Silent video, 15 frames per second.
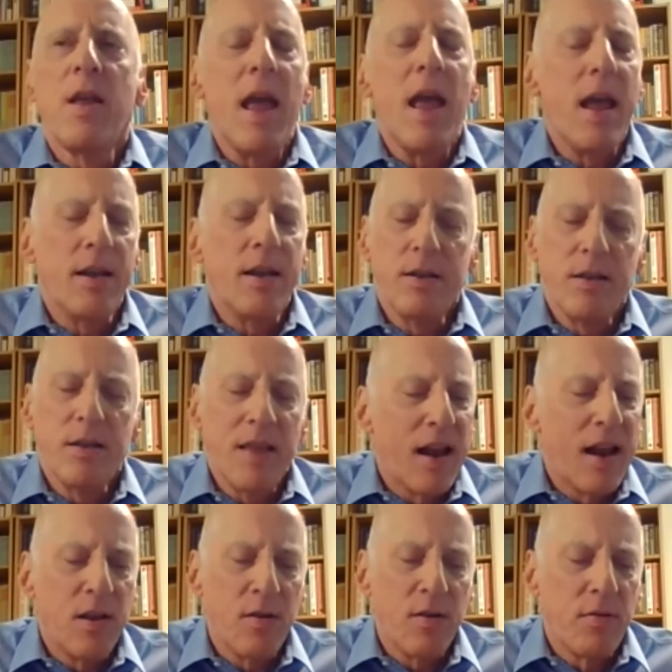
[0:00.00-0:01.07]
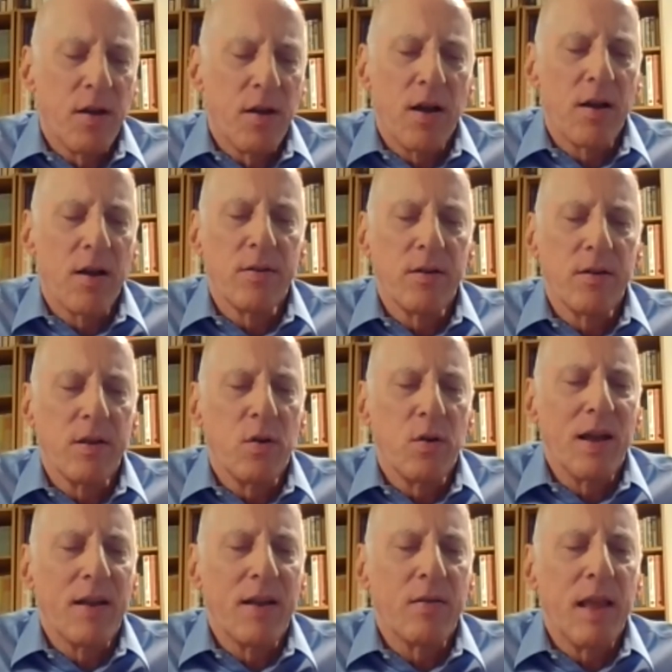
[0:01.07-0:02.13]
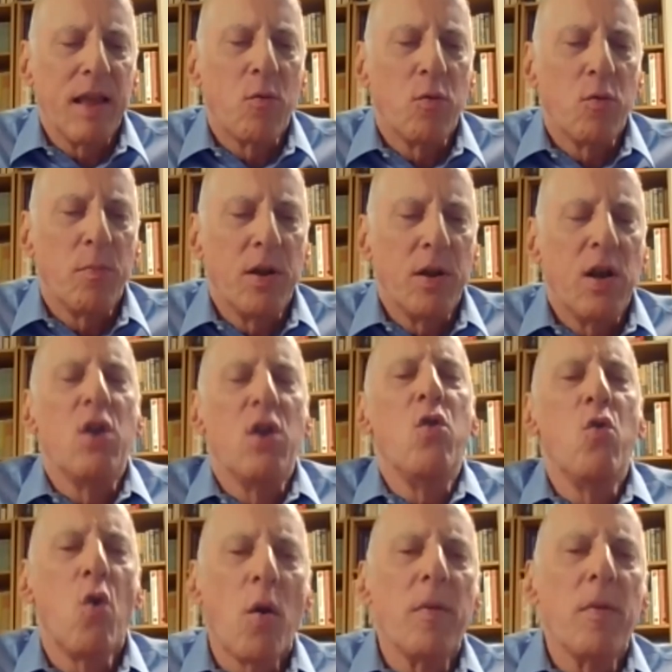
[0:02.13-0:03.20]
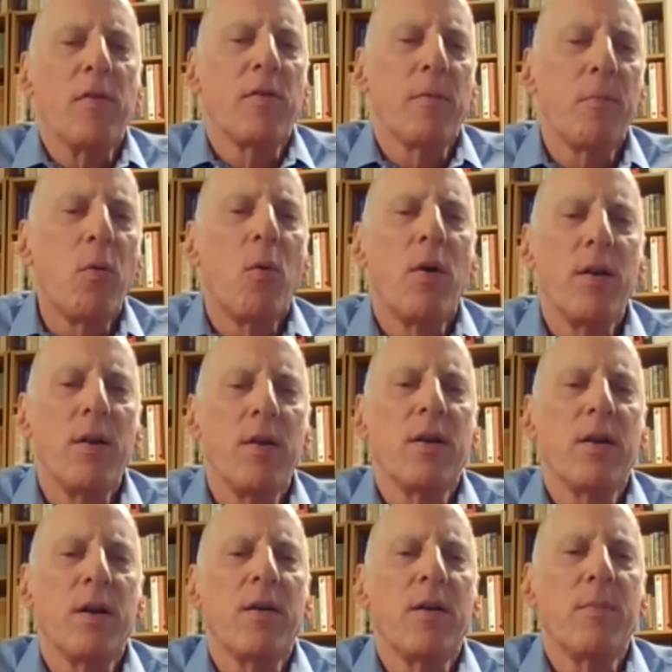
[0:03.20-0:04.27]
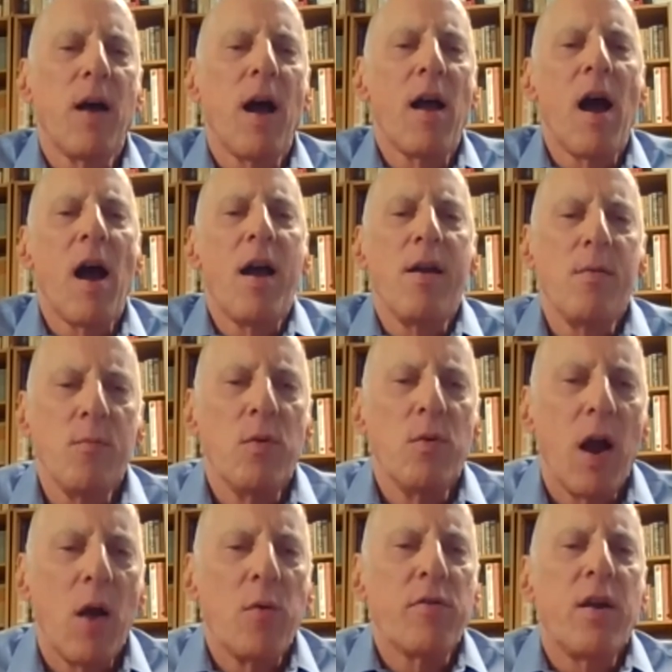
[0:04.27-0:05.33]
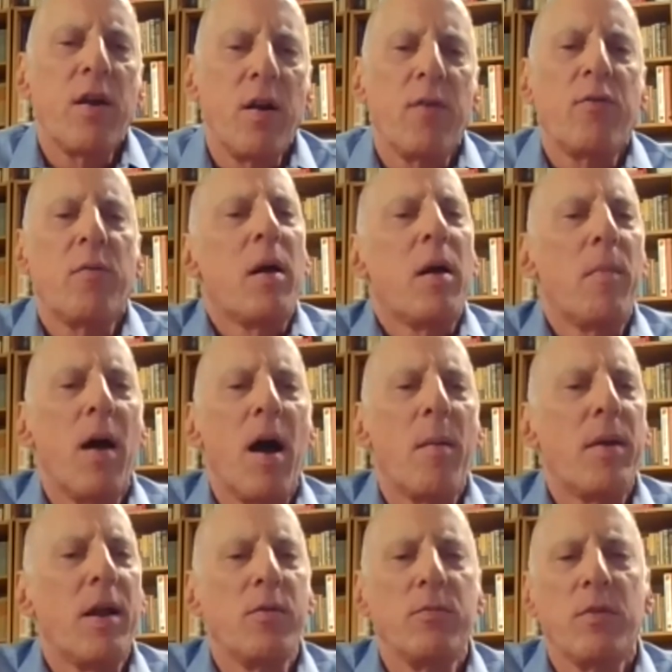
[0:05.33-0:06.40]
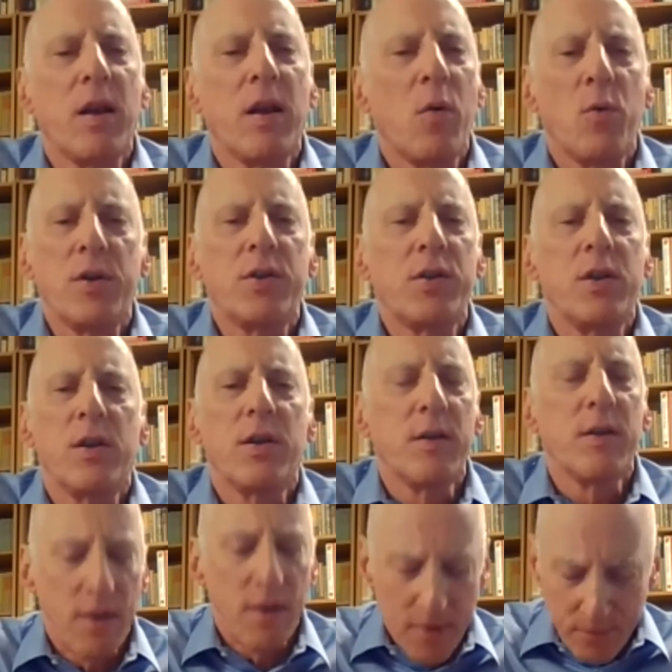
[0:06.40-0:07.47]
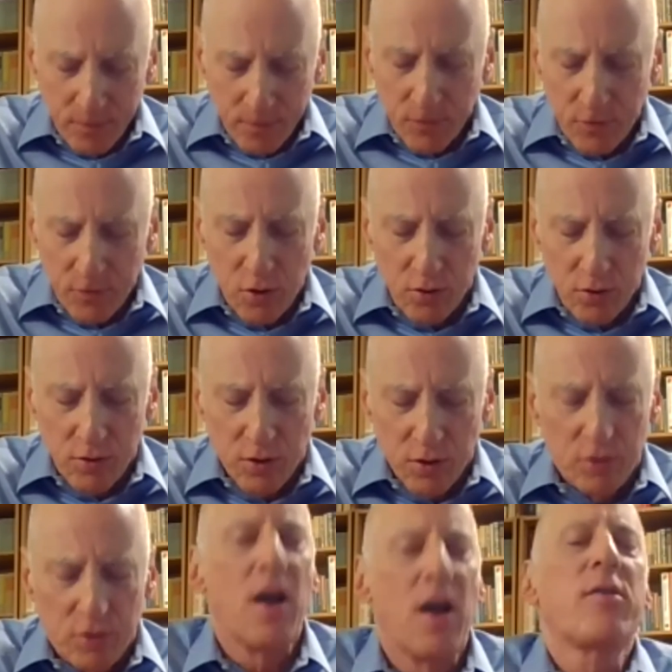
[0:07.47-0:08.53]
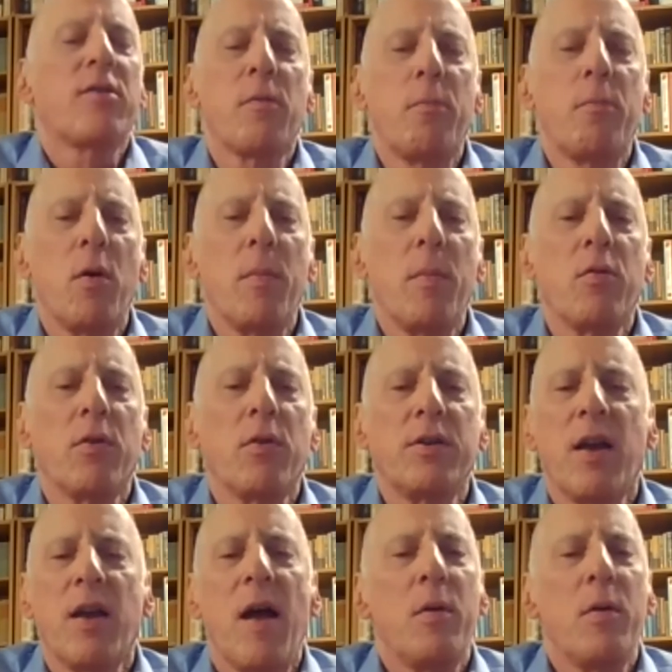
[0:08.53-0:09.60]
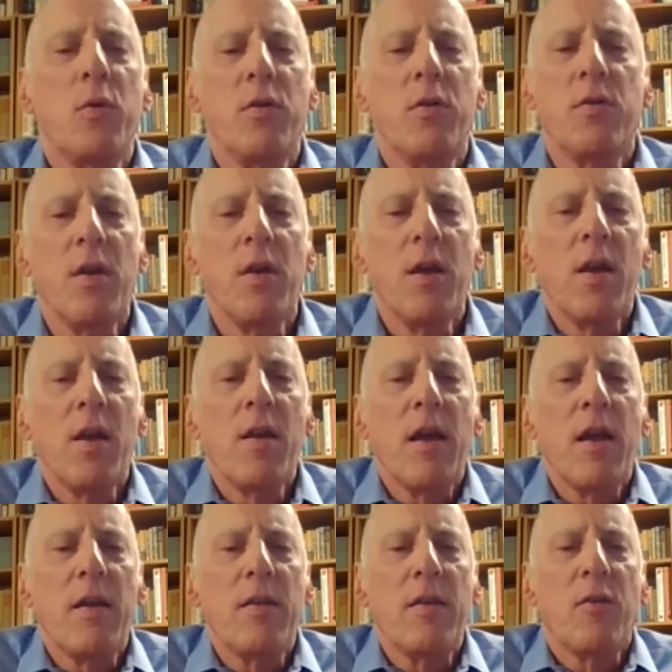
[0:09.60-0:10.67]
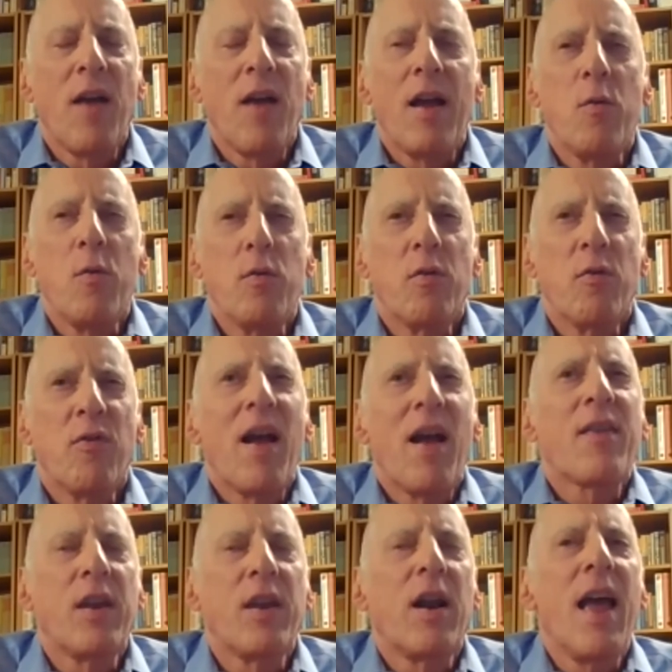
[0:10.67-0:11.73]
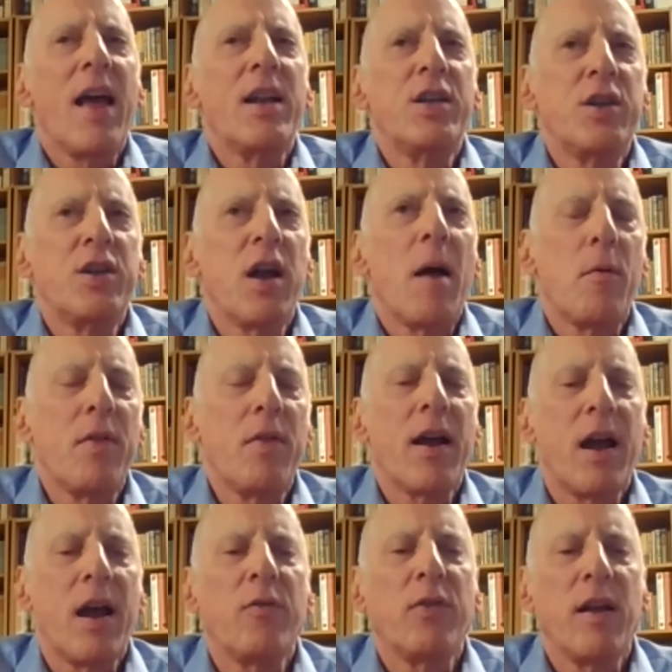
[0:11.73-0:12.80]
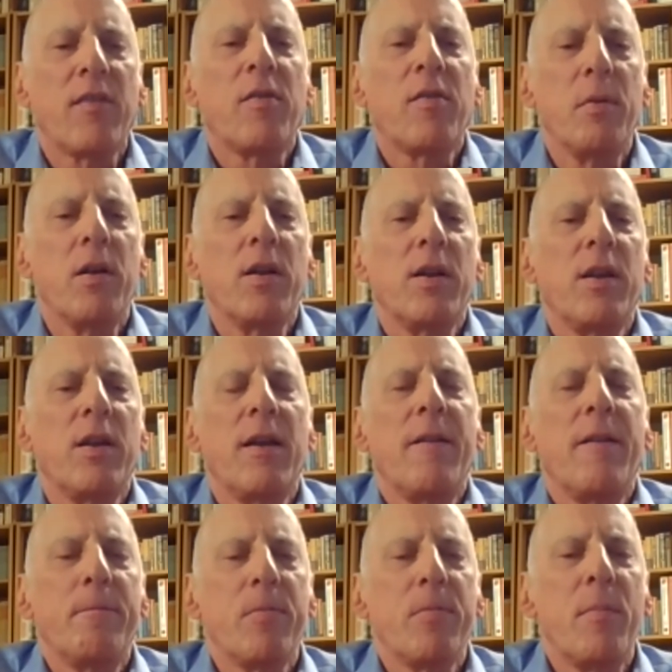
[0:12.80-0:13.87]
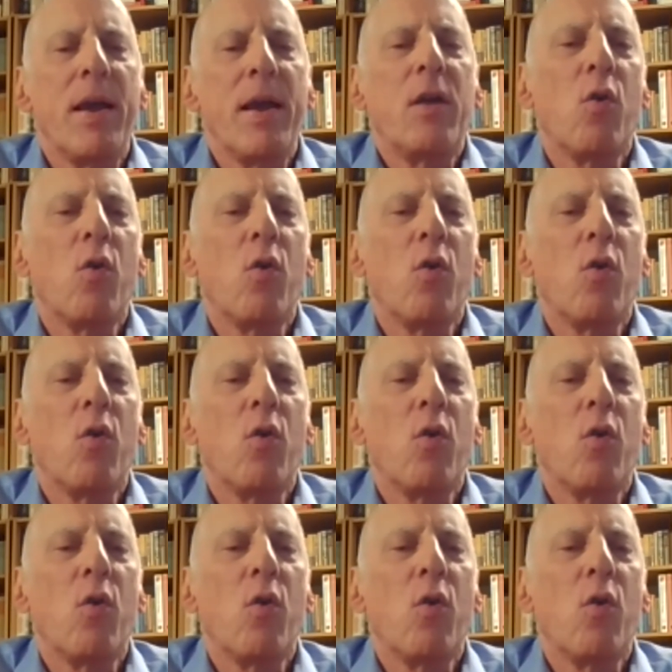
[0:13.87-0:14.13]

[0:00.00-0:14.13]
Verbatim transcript: And that is, you know, that would be an enormous support. When I was caring for my mom, and I went to her doctor's appointments all the time, it was the fact that I had a job with that kind of flexibility that made